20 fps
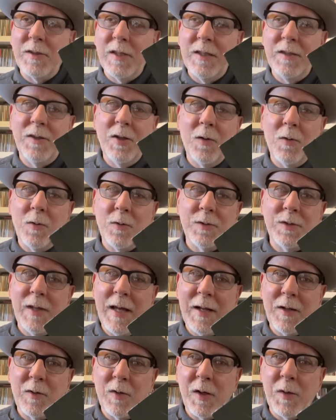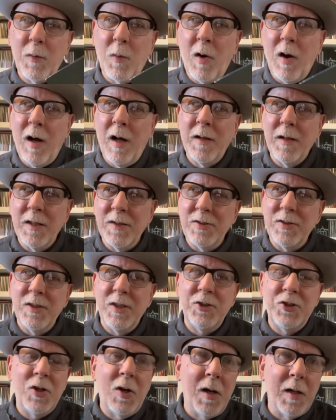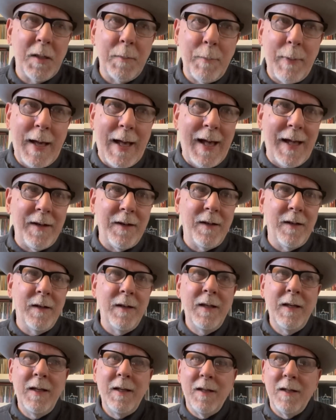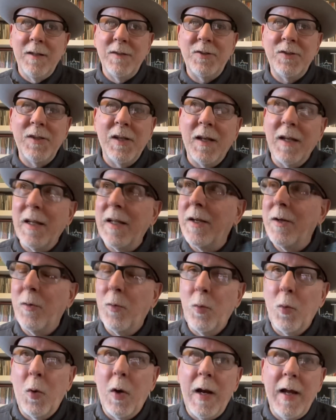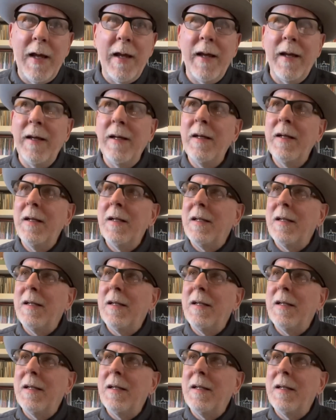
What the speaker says: He told Daniel Lanois, listen to Charlie Patton, listen to Link Ray,